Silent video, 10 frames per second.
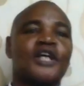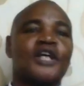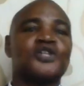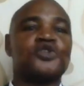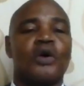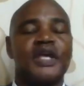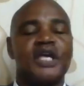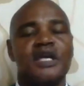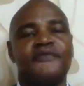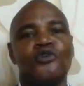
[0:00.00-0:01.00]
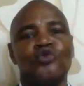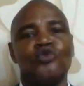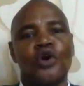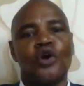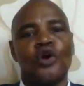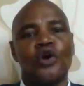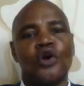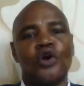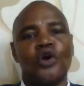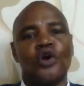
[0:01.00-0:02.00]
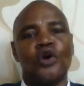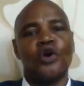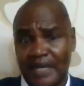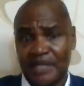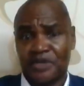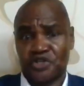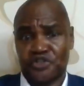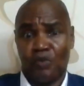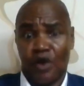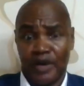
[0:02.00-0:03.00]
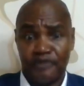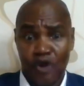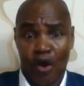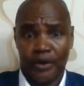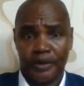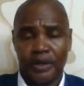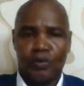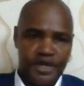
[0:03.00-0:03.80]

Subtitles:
serious responsibility. I mean, I commend the banking industry what they've done